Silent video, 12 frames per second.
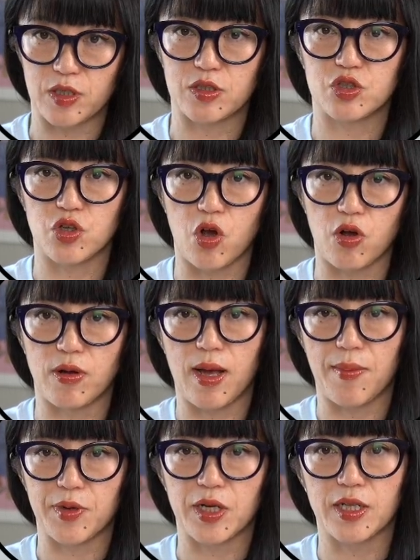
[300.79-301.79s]
So
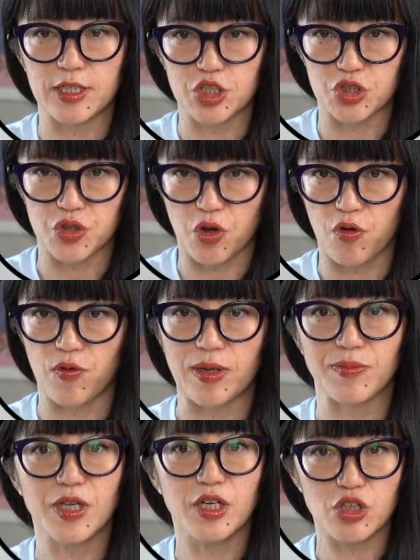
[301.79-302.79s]
I'm gonna let you know what
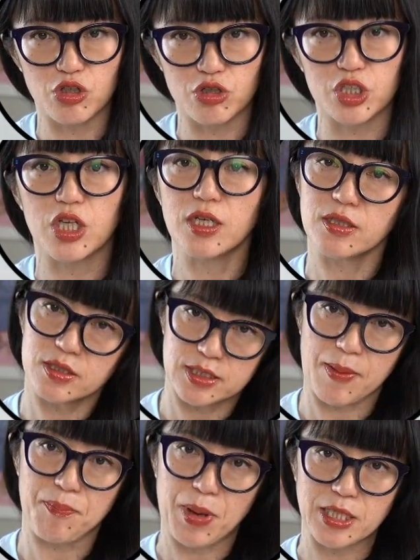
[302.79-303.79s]
I'm gonna use
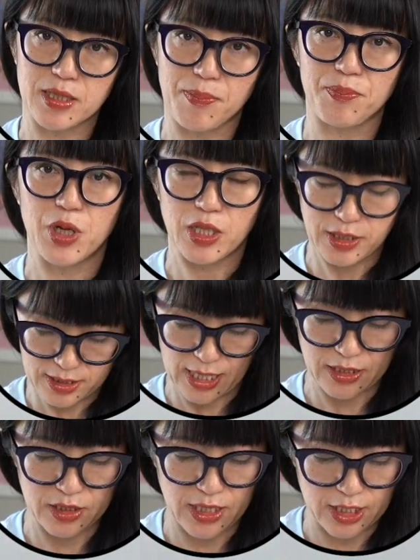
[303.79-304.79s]
step by step.
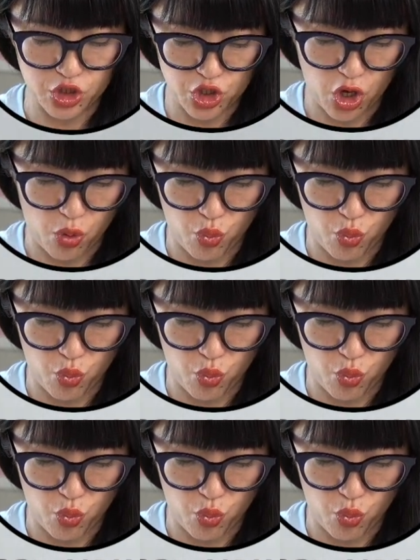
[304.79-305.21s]
Yes, let's go.